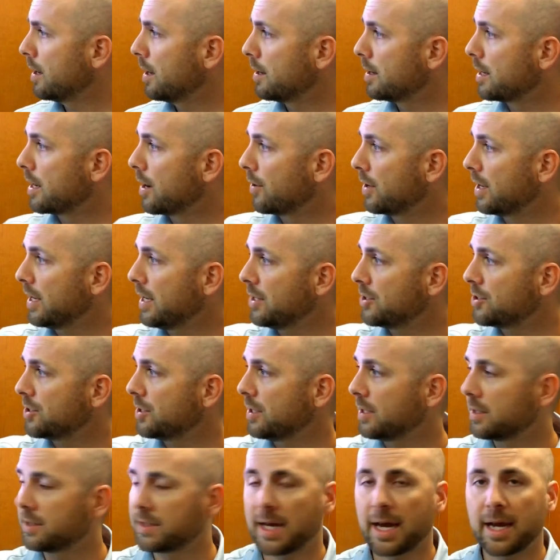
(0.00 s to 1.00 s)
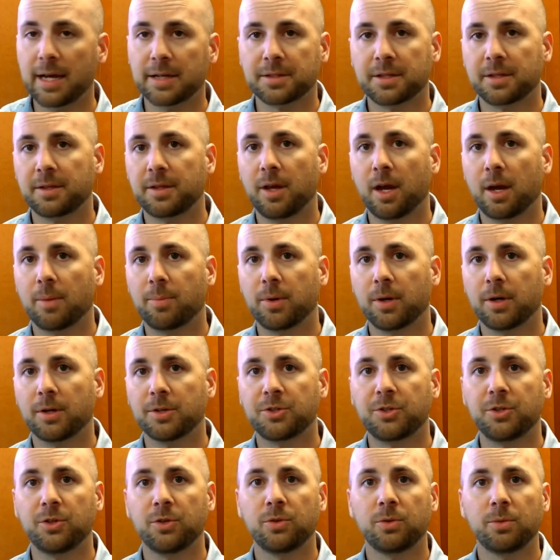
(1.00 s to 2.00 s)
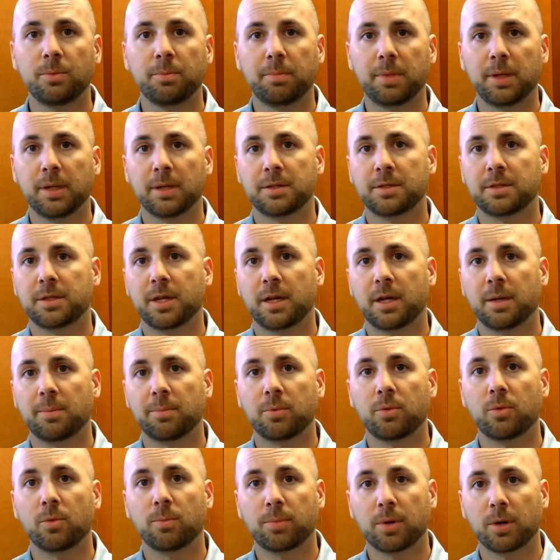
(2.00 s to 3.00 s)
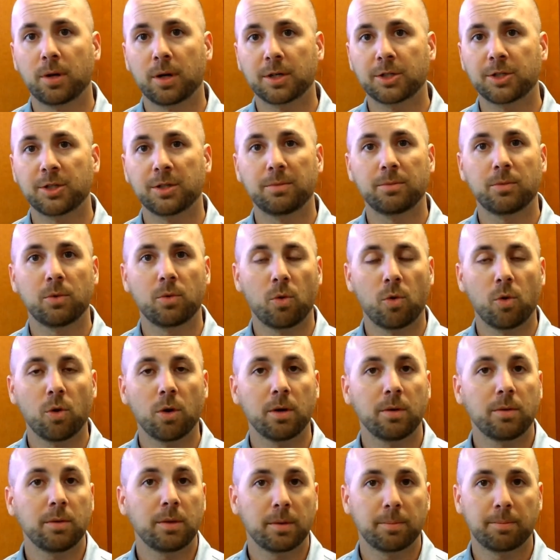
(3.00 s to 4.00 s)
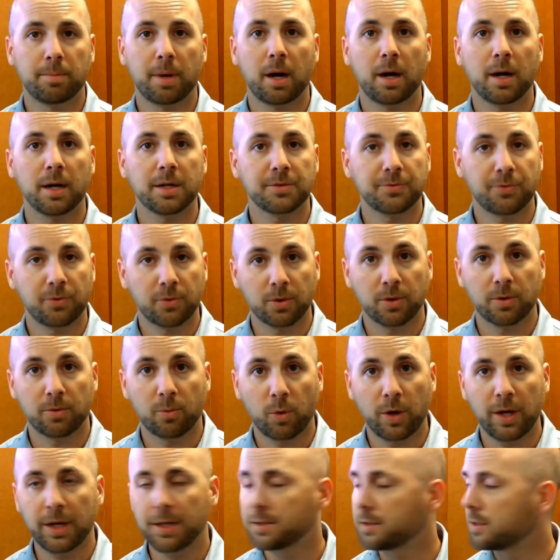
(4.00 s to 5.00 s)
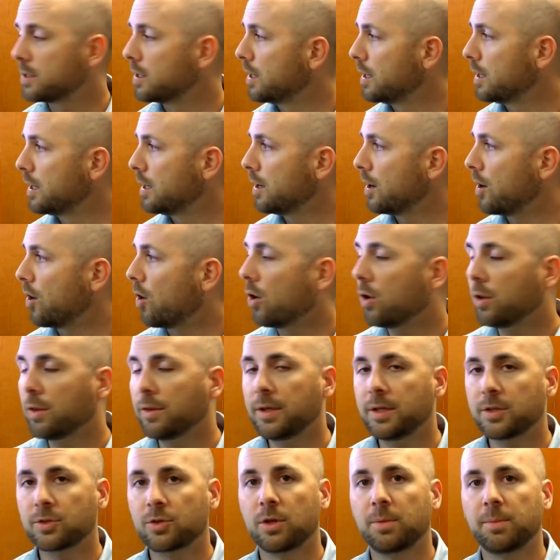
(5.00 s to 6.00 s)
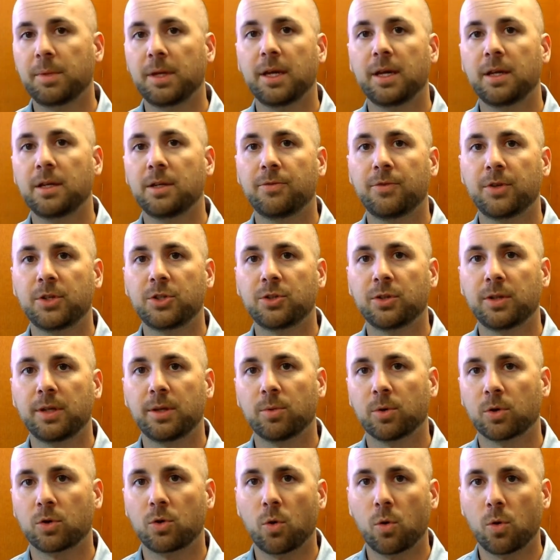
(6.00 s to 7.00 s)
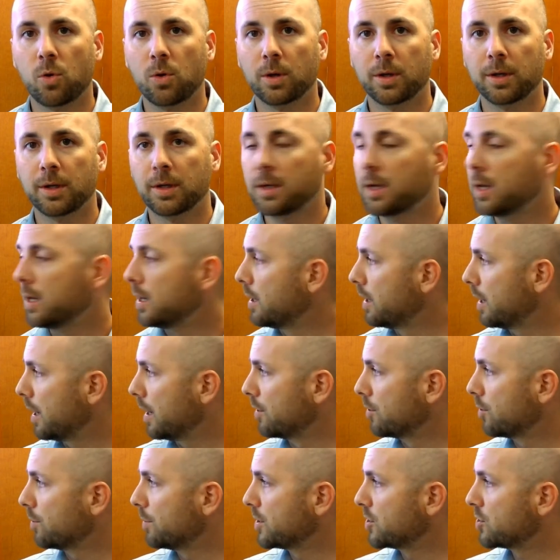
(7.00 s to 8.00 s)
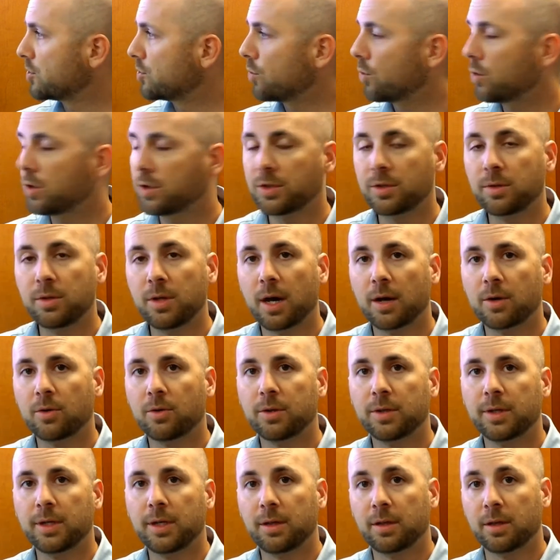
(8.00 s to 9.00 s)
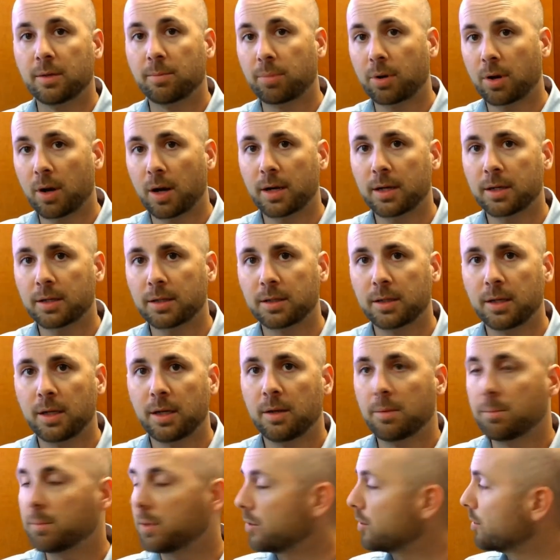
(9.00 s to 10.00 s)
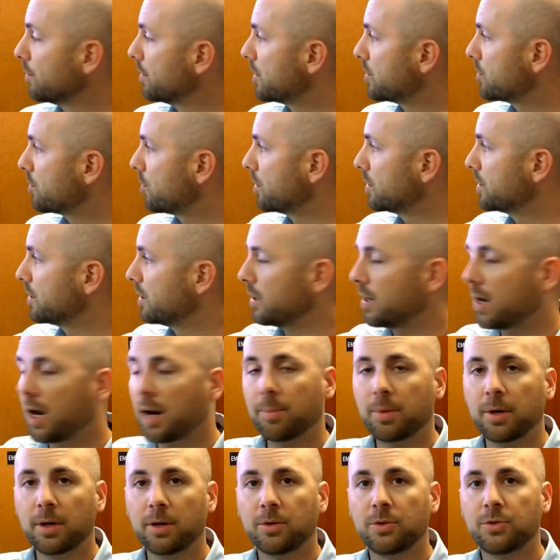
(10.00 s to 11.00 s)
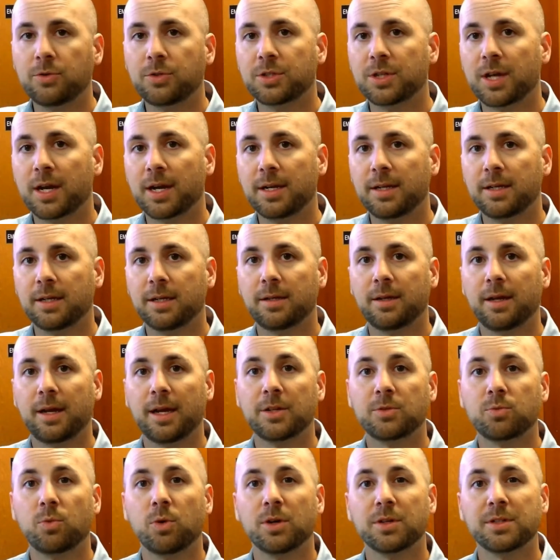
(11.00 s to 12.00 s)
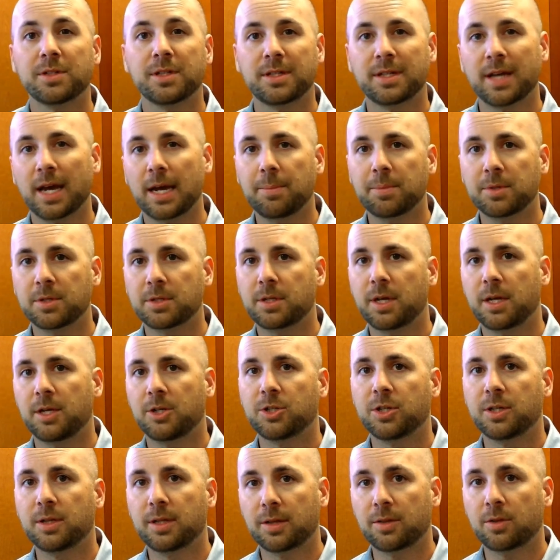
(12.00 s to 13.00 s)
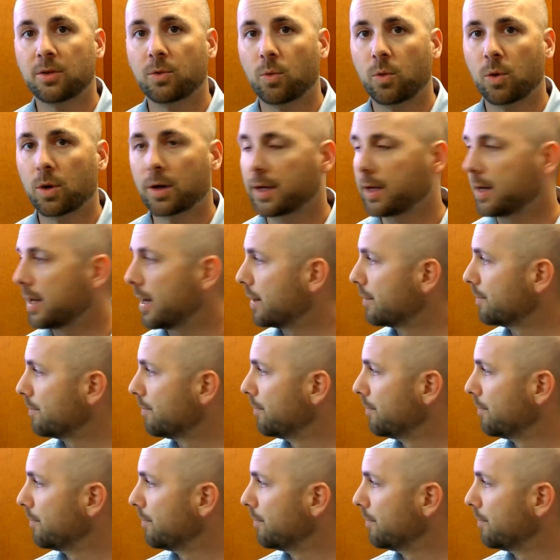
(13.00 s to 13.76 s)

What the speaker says: Now, each of the tasks that the operators do, be it setup, production, or pause for waste, all of these are going to be individually recorded, and they'll be stored to not only the product, but they'll be stored to the operator who's signed in, as well as the type of station that they're working at.